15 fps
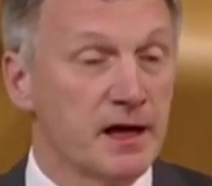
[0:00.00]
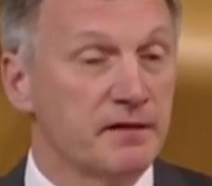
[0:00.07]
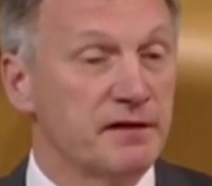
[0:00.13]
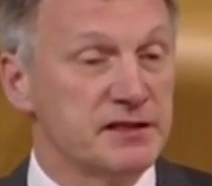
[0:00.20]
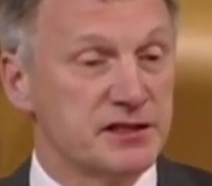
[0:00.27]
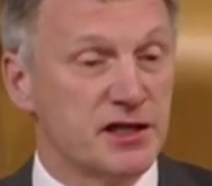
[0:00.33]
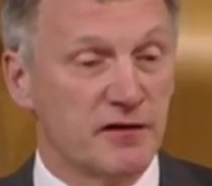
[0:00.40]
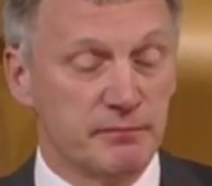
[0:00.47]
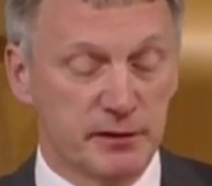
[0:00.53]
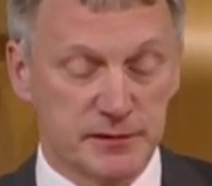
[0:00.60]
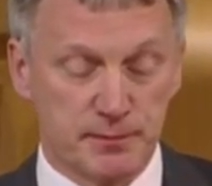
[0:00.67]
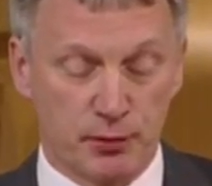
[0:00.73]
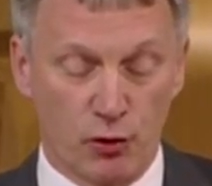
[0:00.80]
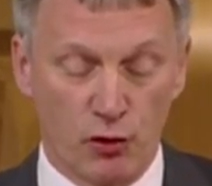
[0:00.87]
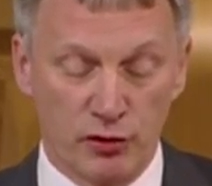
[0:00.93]
This government's
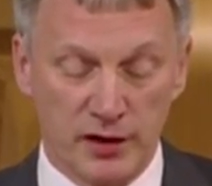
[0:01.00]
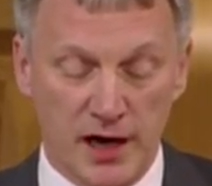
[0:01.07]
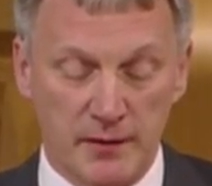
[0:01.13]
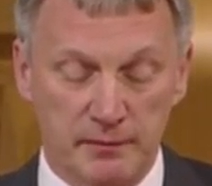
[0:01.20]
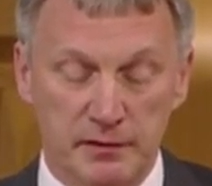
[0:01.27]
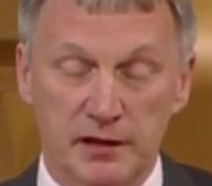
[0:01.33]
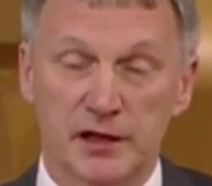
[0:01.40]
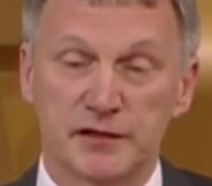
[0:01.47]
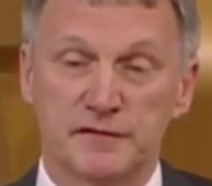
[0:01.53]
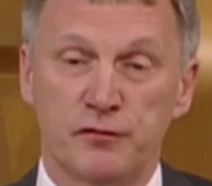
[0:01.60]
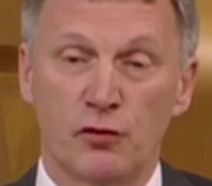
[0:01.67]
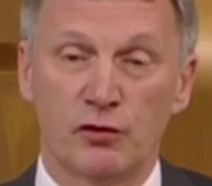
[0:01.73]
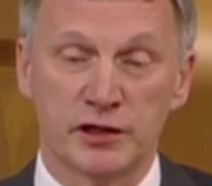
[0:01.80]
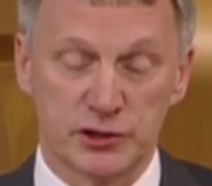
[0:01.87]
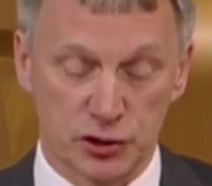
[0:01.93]
programme is
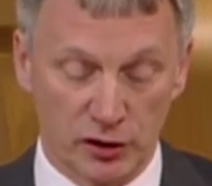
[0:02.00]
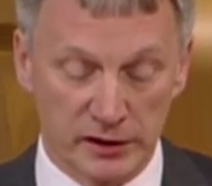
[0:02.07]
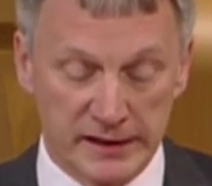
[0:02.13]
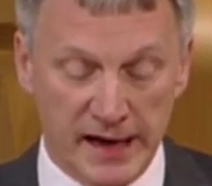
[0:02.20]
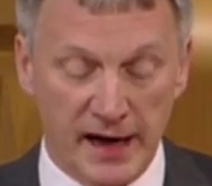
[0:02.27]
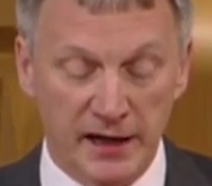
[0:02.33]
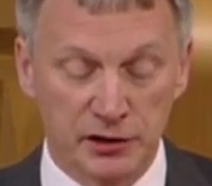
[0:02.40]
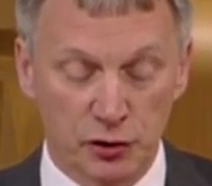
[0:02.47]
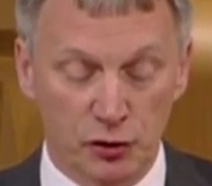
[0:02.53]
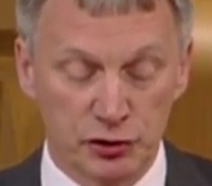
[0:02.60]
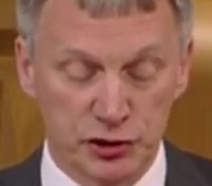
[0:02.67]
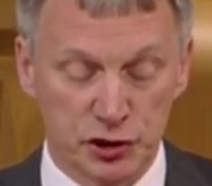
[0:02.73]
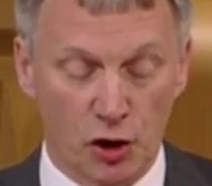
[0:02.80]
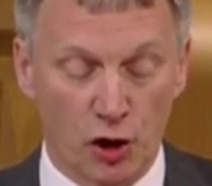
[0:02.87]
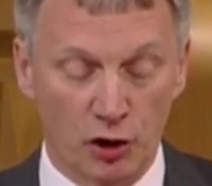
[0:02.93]
focused on can-do
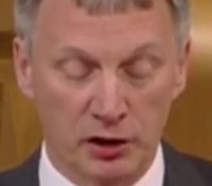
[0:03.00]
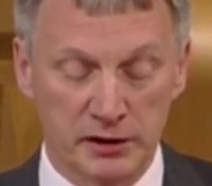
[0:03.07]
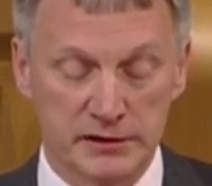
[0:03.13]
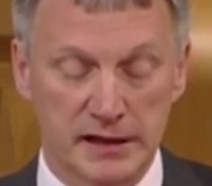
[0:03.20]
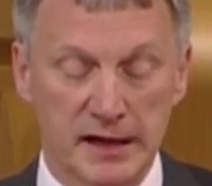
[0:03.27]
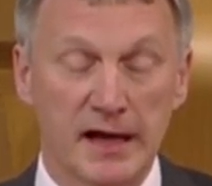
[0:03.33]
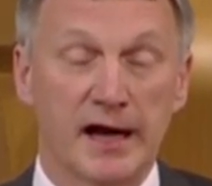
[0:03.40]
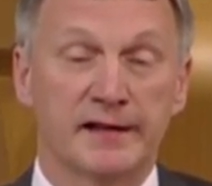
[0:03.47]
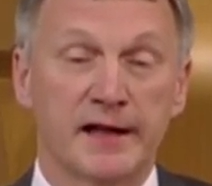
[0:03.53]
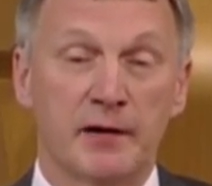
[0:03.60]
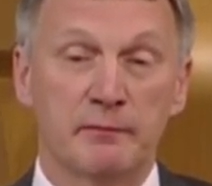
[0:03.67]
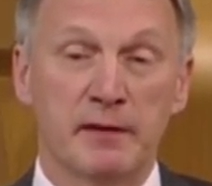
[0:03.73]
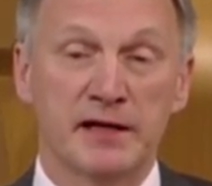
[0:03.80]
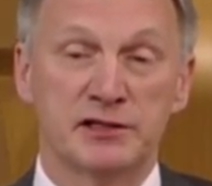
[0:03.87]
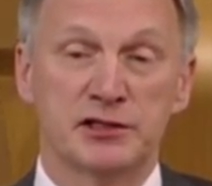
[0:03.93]
Scotland, and that
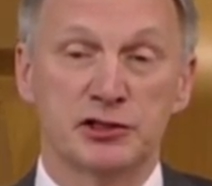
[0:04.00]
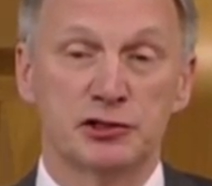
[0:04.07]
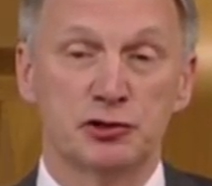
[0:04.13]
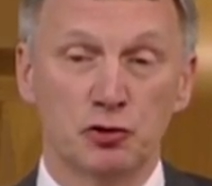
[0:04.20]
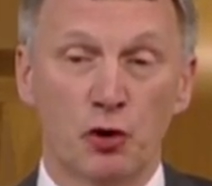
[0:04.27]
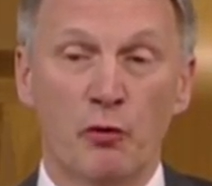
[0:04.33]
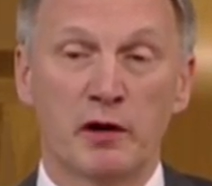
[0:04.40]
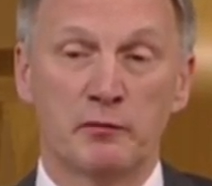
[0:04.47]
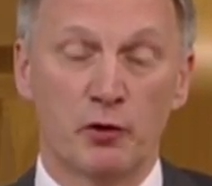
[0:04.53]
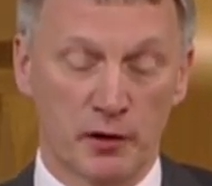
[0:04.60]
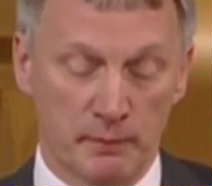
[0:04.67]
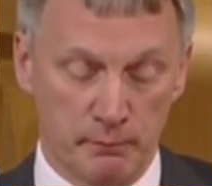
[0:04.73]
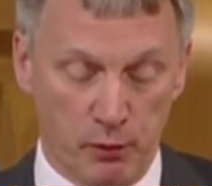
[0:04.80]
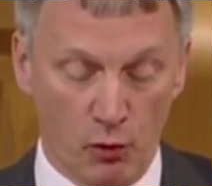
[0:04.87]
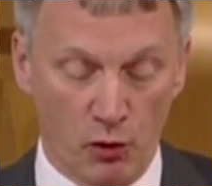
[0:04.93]
message is nowhere more
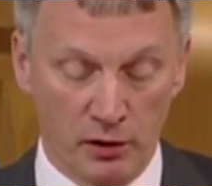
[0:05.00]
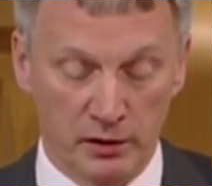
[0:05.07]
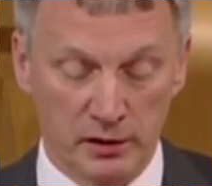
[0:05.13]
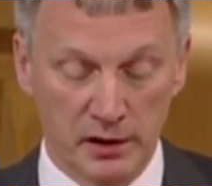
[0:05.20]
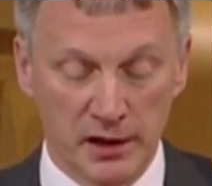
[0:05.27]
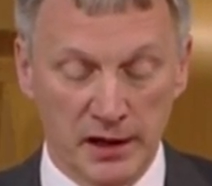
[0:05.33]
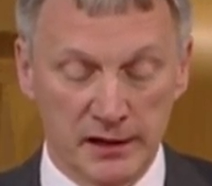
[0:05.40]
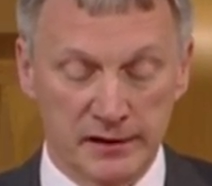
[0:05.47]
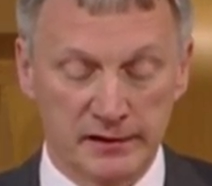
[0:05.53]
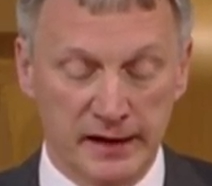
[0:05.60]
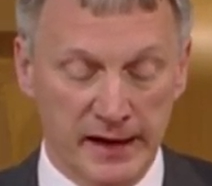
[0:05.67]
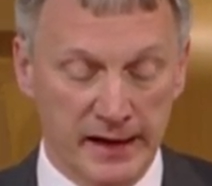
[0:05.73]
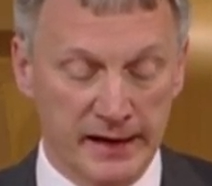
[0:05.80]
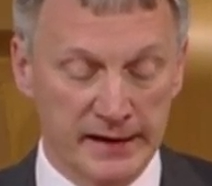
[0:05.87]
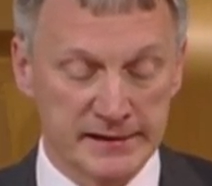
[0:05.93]
important than
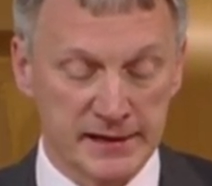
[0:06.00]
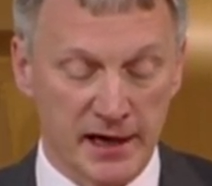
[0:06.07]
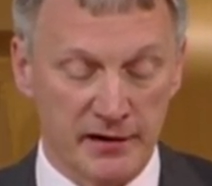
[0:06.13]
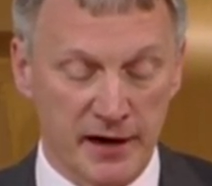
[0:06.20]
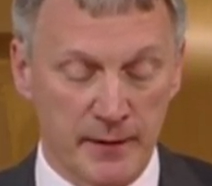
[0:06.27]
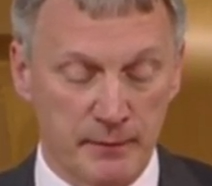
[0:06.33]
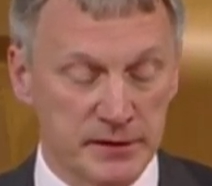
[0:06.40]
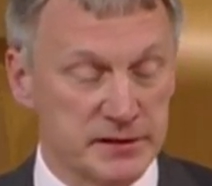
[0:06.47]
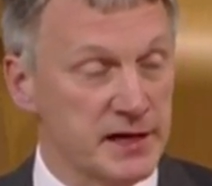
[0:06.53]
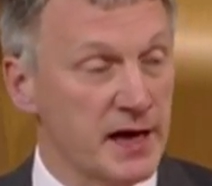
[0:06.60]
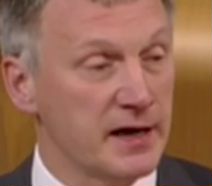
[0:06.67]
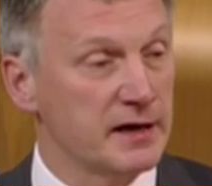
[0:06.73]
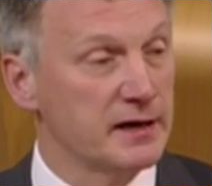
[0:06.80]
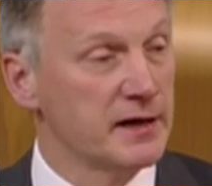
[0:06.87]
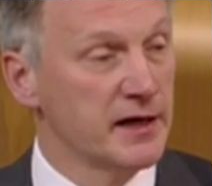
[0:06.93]
the areas I represent.